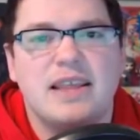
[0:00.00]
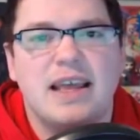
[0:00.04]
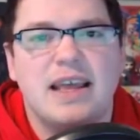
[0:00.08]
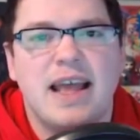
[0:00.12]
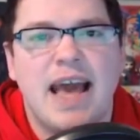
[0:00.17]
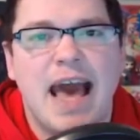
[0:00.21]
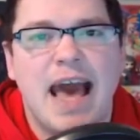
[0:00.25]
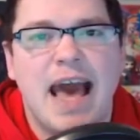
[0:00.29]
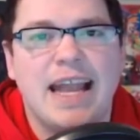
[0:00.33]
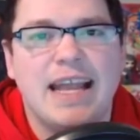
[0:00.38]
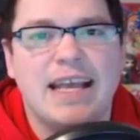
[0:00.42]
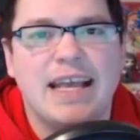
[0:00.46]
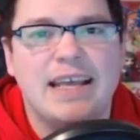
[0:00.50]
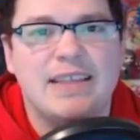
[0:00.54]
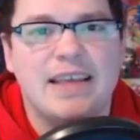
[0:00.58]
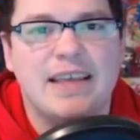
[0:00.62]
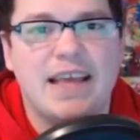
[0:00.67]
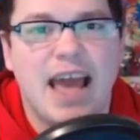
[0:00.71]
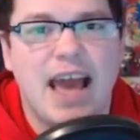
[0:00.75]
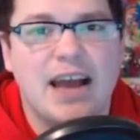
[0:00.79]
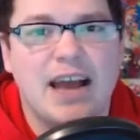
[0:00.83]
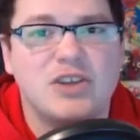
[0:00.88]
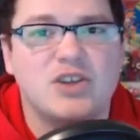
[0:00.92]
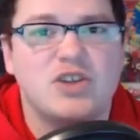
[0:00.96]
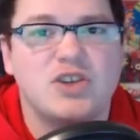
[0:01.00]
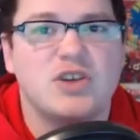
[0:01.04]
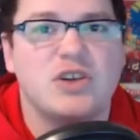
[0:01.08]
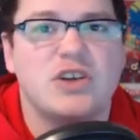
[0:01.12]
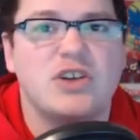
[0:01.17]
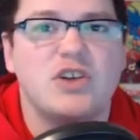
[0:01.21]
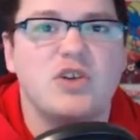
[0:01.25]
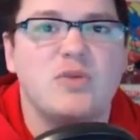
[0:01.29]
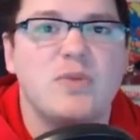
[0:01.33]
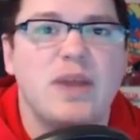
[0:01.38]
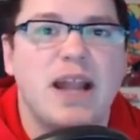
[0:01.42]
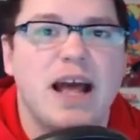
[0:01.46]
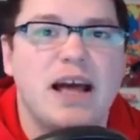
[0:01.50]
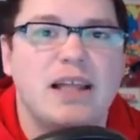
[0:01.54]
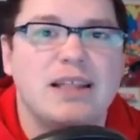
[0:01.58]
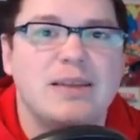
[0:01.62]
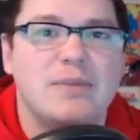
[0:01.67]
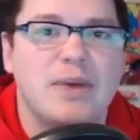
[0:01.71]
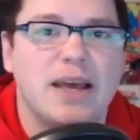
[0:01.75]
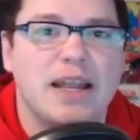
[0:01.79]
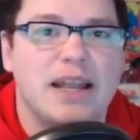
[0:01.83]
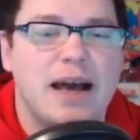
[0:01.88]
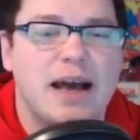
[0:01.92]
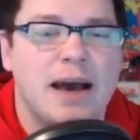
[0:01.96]
adding the extra human
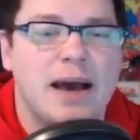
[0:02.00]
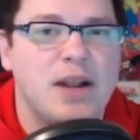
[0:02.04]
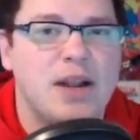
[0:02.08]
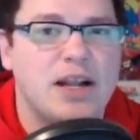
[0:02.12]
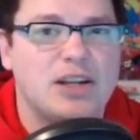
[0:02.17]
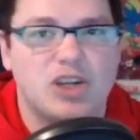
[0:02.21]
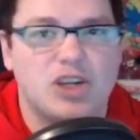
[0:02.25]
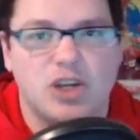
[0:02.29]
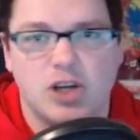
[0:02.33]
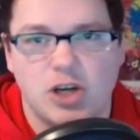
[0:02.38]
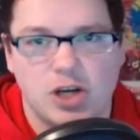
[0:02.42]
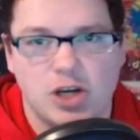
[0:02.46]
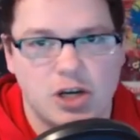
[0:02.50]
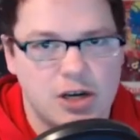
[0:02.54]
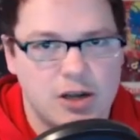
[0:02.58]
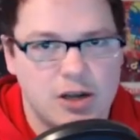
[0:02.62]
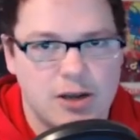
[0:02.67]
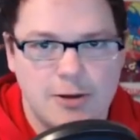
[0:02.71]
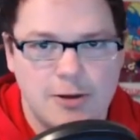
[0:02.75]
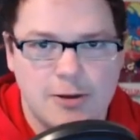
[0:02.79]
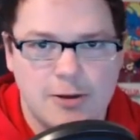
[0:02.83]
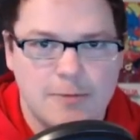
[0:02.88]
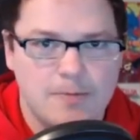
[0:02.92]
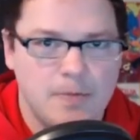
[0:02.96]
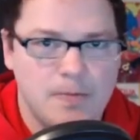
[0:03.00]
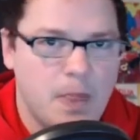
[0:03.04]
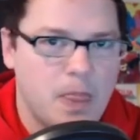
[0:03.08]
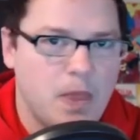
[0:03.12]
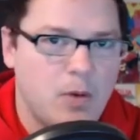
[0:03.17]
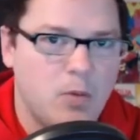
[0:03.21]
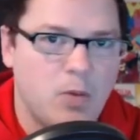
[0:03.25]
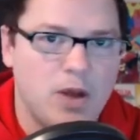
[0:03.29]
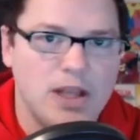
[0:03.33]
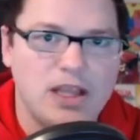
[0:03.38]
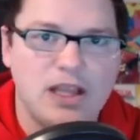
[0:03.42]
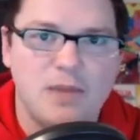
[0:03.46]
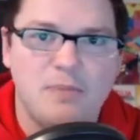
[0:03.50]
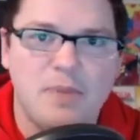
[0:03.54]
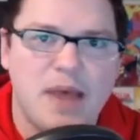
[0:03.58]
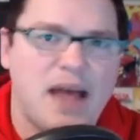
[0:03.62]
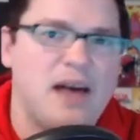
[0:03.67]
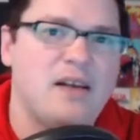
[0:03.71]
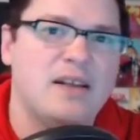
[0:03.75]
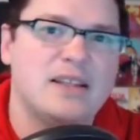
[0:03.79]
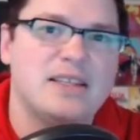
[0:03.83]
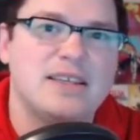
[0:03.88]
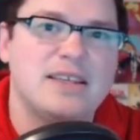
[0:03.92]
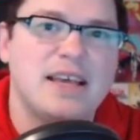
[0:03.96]
element, I'm not sure what the
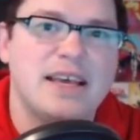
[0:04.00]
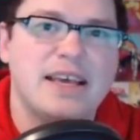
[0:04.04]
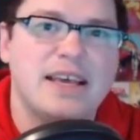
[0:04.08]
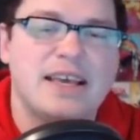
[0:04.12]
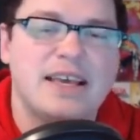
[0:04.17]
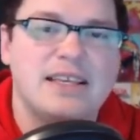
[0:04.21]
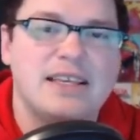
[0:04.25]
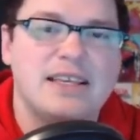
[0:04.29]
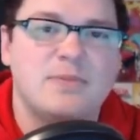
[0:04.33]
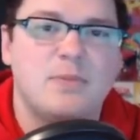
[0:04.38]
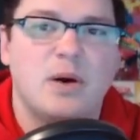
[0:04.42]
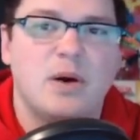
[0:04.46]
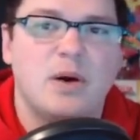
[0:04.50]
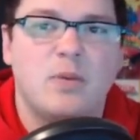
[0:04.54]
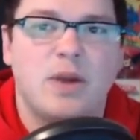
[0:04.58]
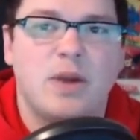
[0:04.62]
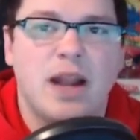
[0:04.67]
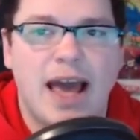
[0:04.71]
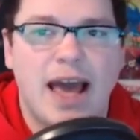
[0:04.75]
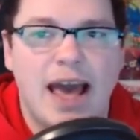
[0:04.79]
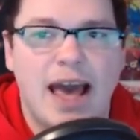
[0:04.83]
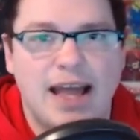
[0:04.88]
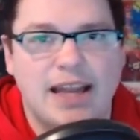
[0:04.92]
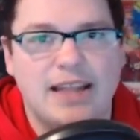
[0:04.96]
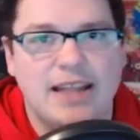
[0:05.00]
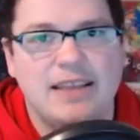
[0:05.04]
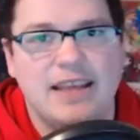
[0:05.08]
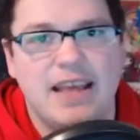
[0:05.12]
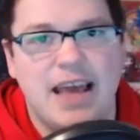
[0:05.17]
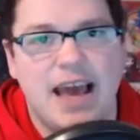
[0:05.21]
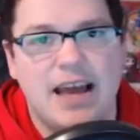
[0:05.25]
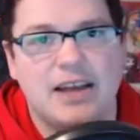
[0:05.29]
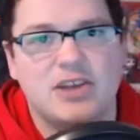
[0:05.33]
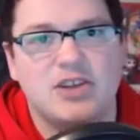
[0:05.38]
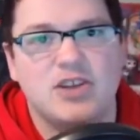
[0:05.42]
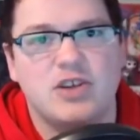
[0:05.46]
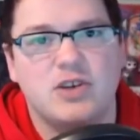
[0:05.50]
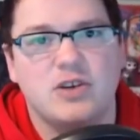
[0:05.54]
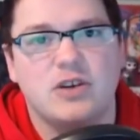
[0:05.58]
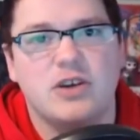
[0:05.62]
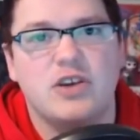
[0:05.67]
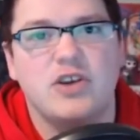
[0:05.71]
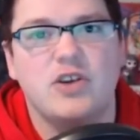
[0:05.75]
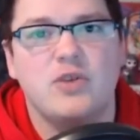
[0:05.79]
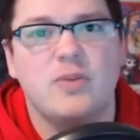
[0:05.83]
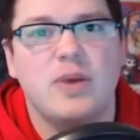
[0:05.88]
balance is, but when I added the extra human